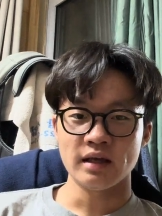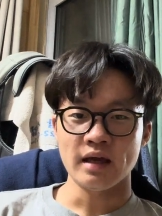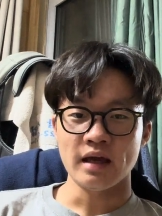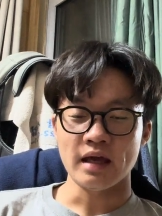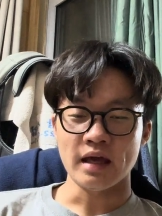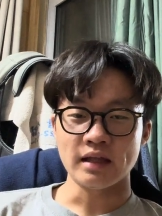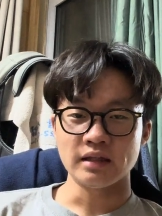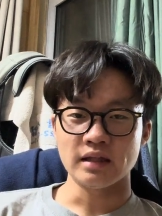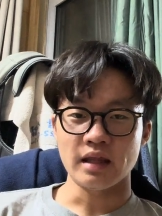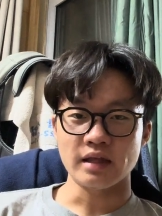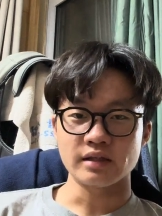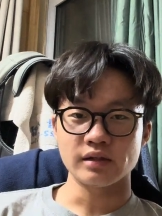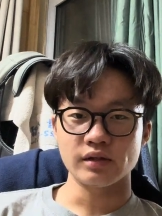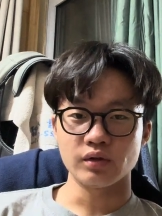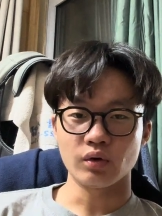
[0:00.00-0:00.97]
and
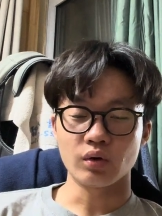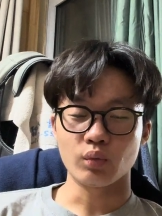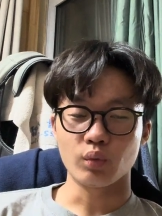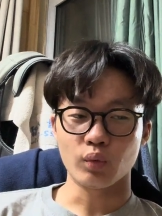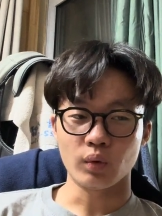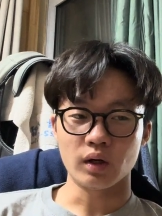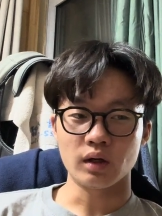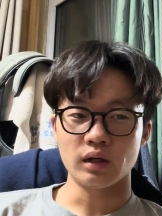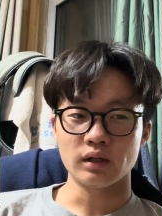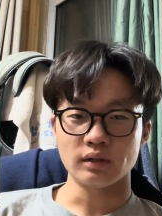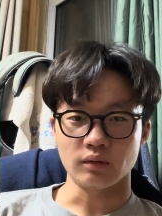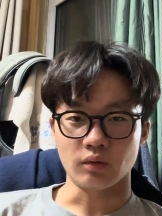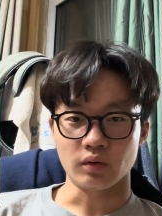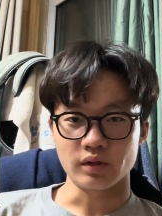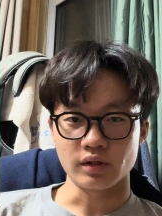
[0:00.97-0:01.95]
that your word
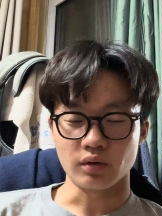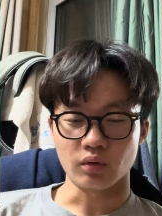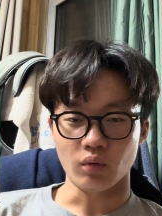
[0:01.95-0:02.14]
or your